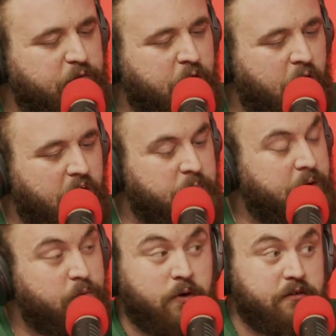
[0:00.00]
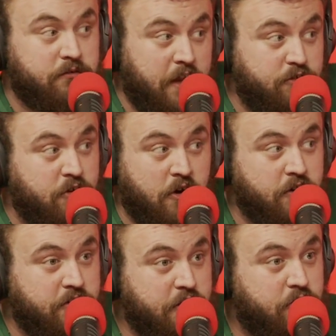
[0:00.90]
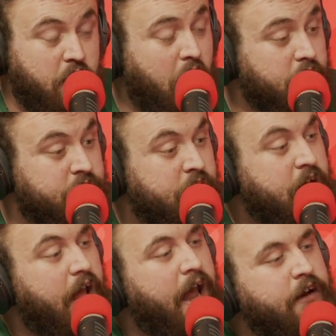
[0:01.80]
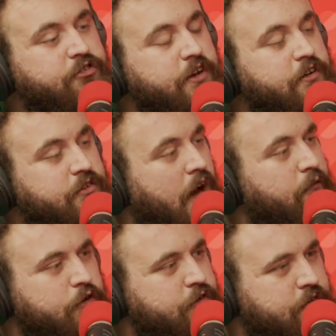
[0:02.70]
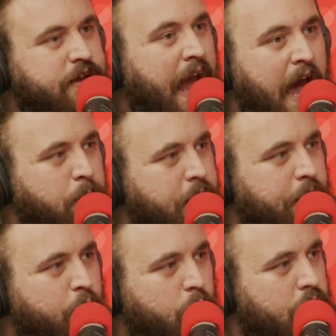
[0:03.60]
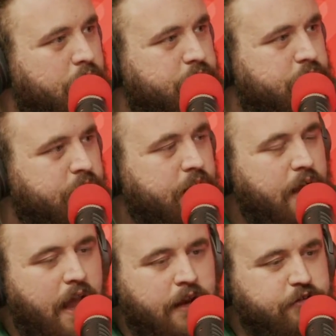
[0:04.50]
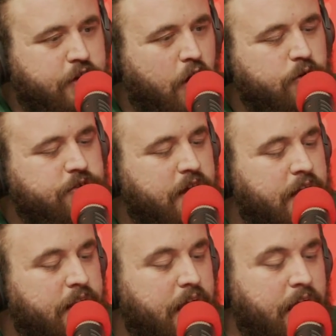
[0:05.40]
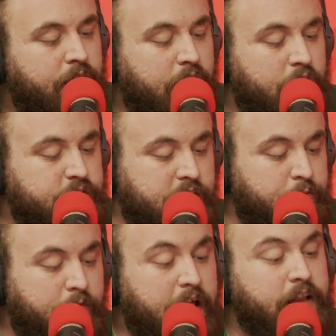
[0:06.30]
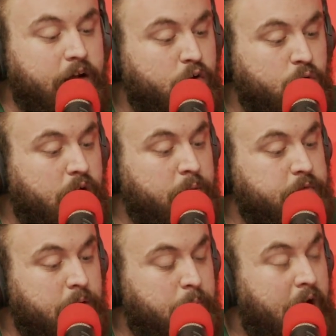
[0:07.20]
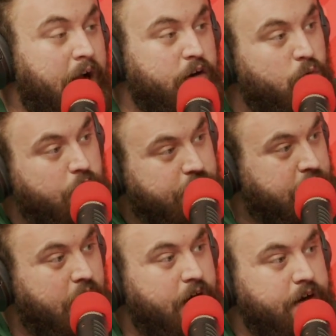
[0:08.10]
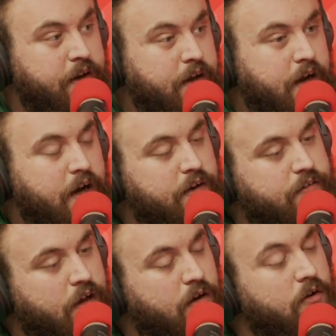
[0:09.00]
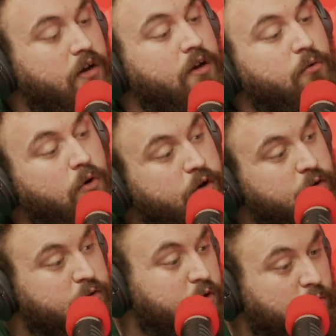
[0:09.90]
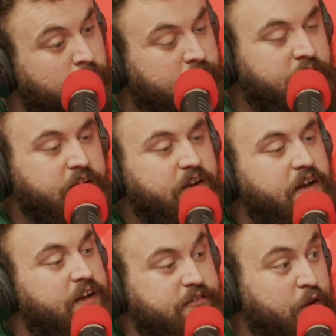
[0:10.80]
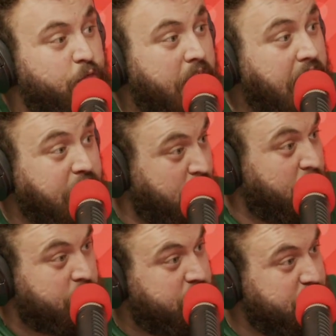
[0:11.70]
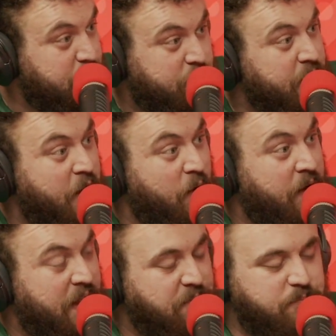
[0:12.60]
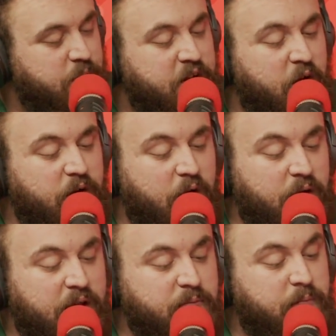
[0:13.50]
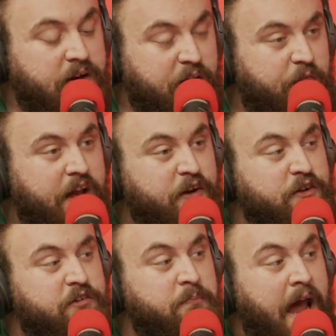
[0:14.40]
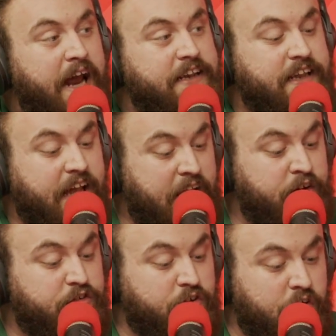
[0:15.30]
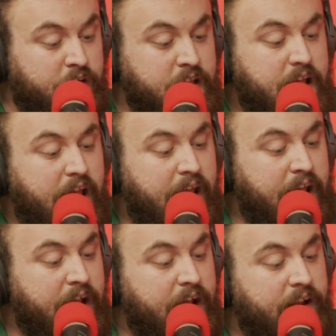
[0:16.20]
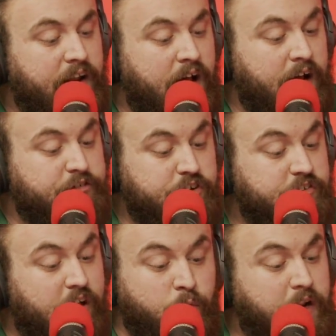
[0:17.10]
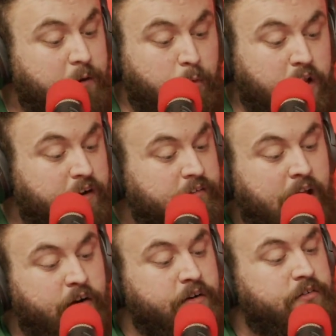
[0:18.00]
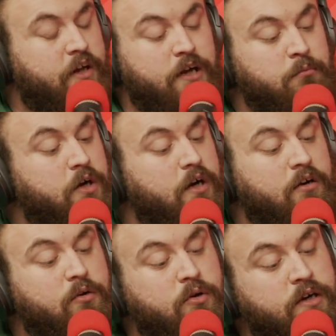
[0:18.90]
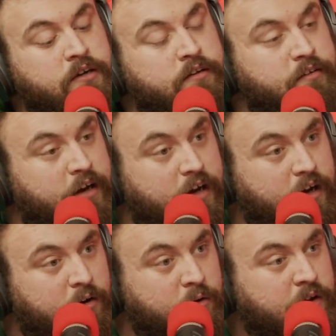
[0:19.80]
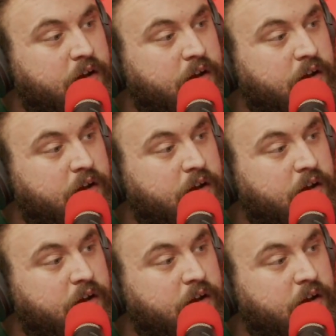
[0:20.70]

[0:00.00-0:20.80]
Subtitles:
guard. But when nature calls, nature calls. And she discovers this cabin in the woods, and she goes in, and there's a fella who comes up behind her with a gun and is like, hey, what are you doing? It's Nathaniel. We know him. We don't know him, but Nathaniel is badly injured, and she's like, we need to bring you into town. And he's like, I'm not going into town.